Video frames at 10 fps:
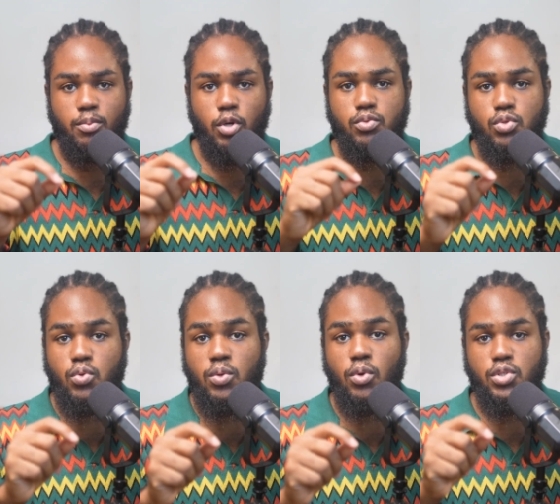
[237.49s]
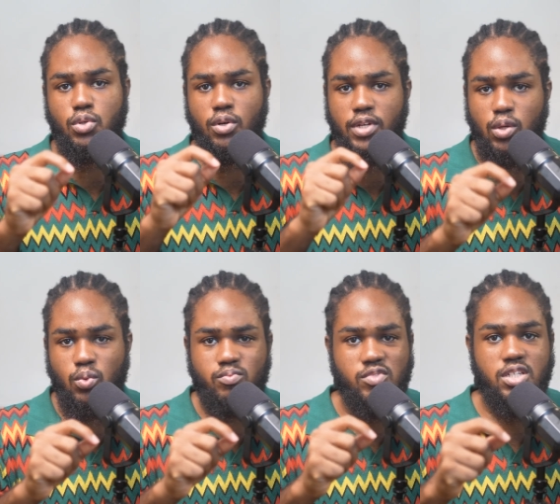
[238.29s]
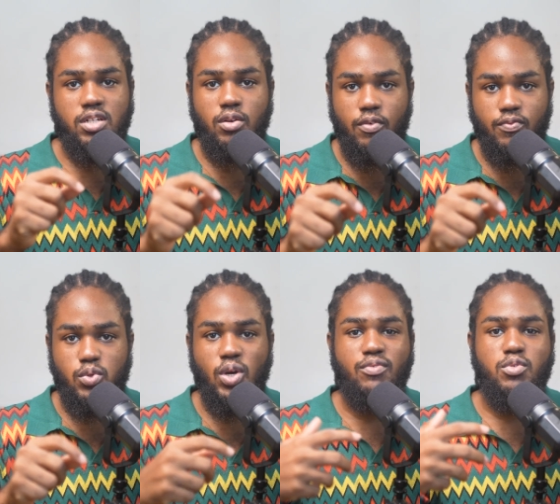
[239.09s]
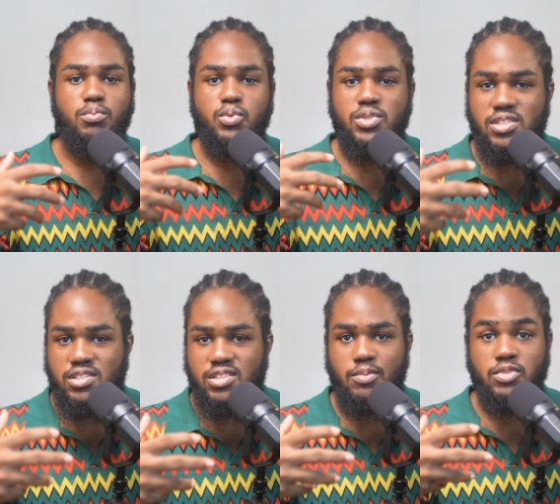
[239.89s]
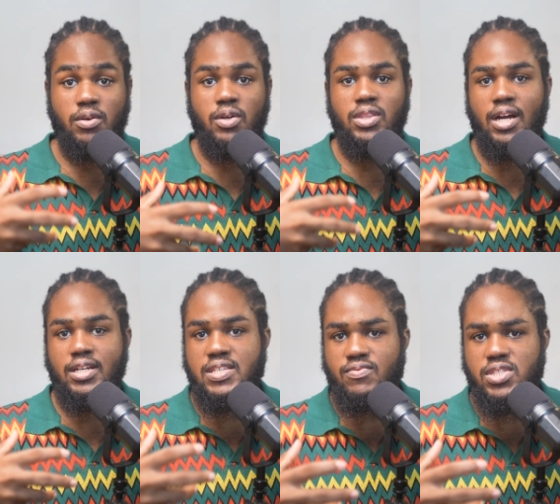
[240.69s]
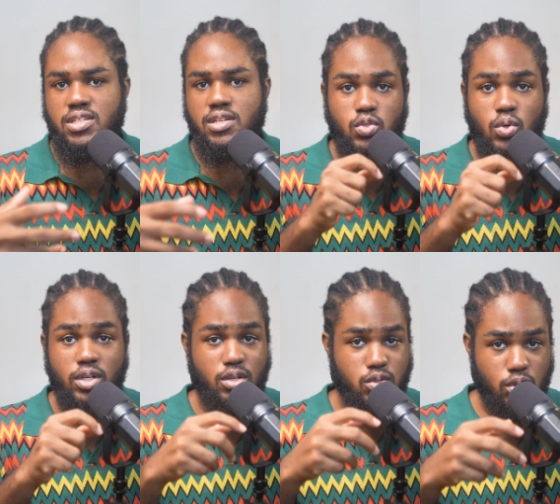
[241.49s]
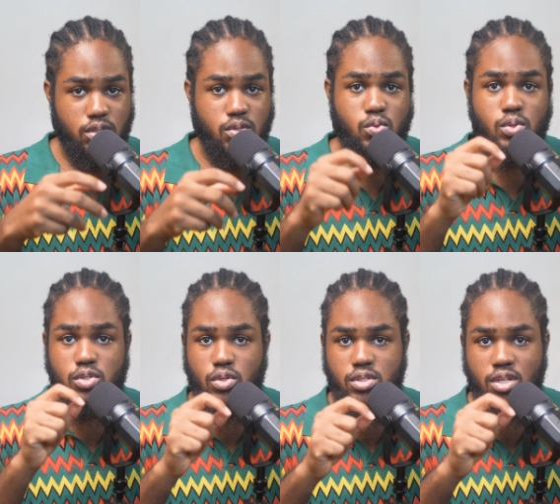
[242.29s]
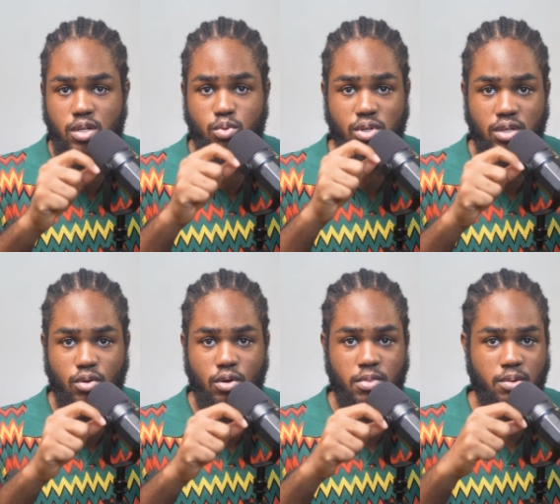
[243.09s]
But doing what you love alone isn't enough. You have to build systems around that activity so that you can turn it into a sustainable income